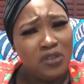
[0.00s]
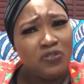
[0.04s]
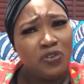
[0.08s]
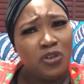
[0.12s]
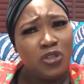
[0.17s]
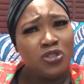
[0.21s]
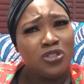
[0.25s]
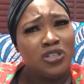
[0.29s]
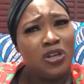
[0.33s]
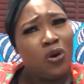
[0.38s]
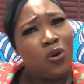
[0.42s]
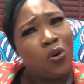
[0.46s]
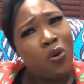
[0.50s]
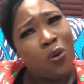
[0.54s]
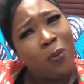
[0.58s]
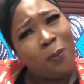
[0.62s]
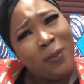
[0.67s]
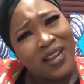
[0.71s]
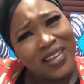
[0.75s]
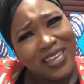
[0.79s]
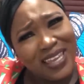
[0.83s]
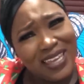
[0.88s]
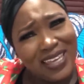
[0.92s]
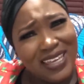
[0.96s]
only for you to now
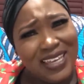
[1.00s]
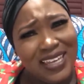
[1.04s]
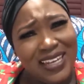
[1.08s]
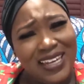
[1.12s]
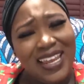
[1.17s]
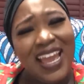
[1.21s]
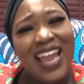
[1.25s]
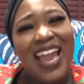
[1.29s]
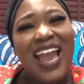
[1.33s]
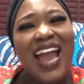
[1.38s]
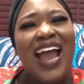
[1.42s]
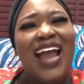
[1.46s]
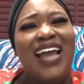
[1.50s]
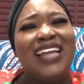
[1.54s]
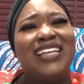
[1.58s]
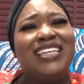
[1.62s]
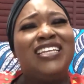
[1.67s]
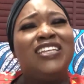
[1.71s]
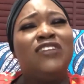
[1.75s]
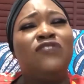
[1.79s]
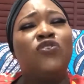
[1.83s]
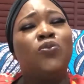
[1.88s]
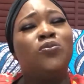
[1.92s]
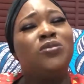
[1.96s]
come back again
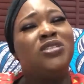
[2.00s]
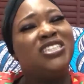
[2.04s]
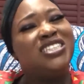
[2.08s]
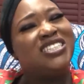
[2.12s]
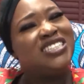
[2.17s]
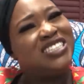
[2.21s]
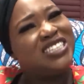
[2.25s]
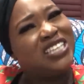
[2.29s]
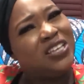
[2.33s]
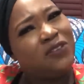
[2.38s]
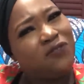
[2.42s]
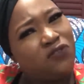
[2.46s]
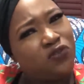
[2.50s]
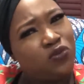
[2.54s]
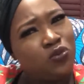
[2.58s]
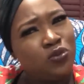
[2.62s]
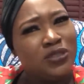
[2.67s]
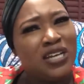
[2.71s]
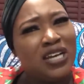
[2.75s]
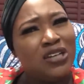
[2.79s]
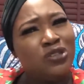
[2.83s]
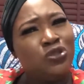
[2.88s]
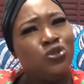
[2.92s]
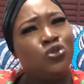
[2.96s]
and eat from the same
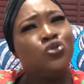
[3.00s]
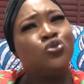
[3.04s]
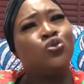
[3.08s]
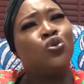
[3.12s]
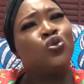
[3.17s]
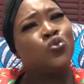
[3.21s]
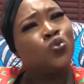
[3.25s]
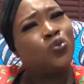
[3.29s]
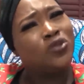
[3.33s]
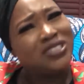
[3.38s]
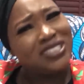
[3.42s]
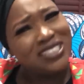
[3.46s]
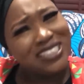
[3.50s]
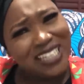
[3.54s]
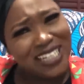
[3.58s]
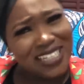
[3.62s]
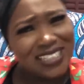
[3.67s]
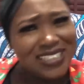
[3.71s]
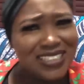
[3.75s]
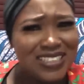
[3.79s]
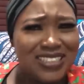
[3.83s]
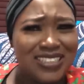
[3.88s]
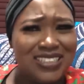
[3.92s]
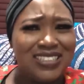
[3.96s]
food that you thought was
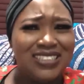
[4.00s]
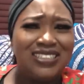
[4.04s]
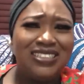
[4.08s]
dirty?